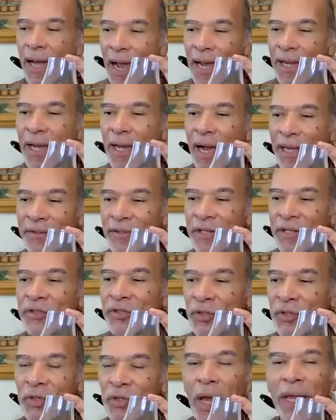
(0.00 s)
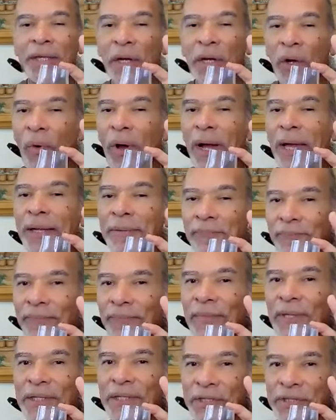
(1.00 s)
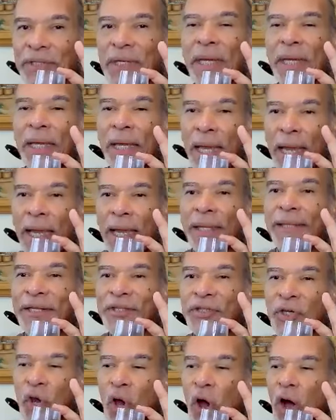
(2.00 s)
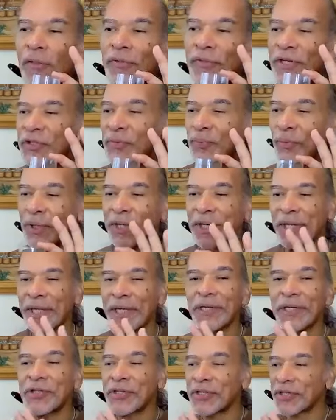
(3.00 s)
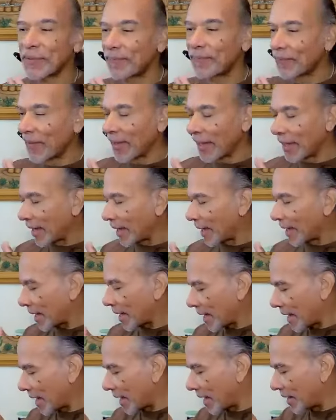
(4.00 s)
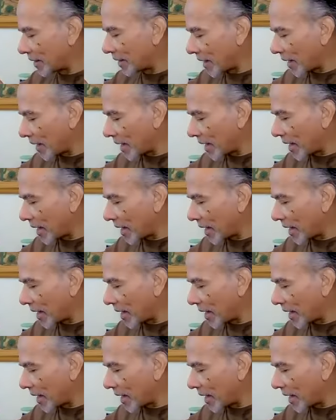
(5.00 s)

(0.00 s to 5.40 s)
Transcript: I think so too. You know what? Let's call this what it is, and